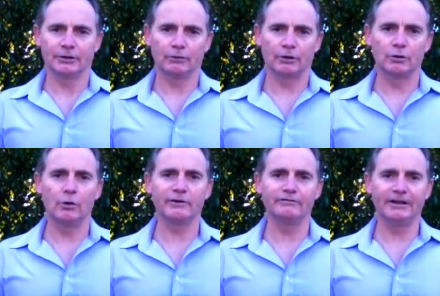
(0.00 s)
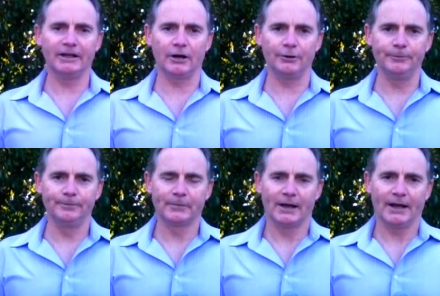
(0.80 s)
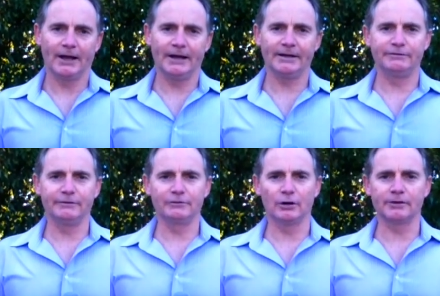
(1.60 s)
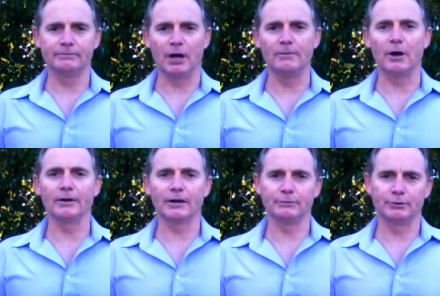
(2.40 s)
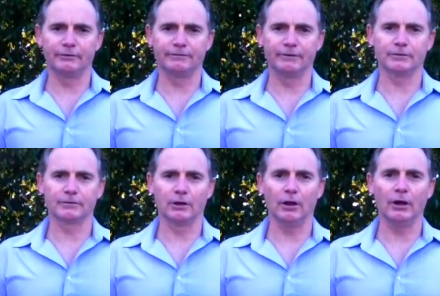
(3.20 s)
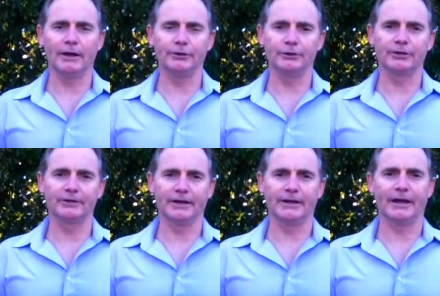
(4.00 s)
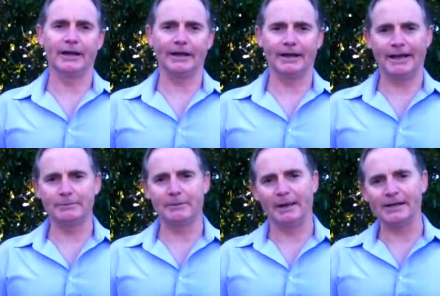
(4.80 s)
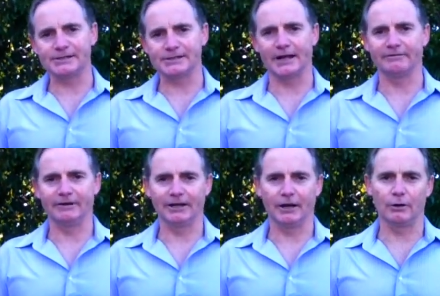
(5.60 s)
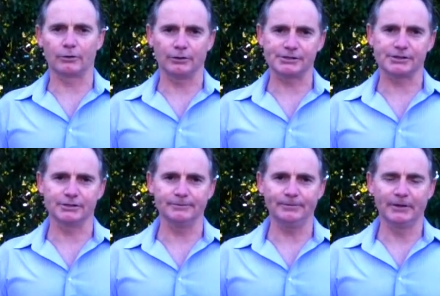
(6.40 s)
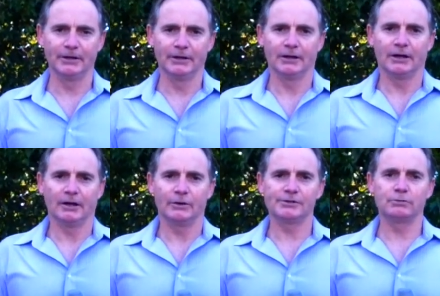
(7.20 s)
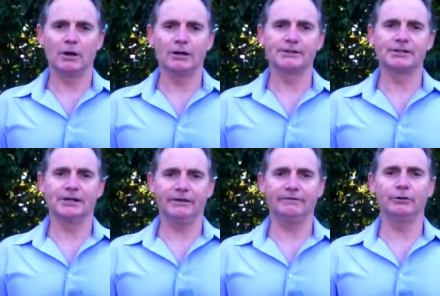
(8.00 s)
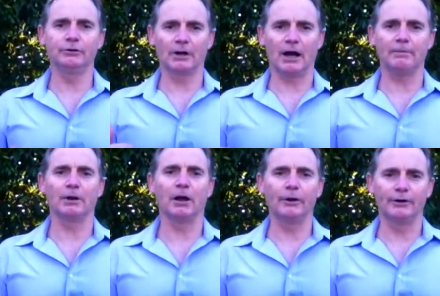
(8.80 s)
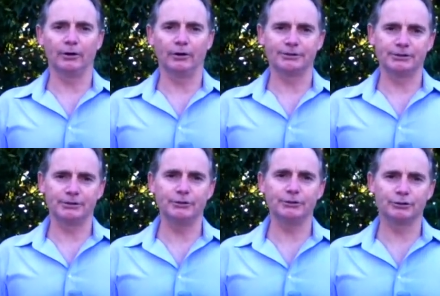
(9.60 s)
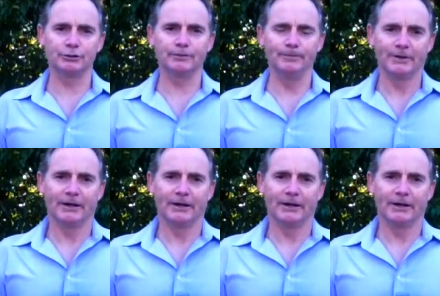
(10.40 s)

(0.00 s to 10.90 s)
record a video and if you've got the mobile number of the client you could then MMS that video across to them as well as if you upload it onto YouTube,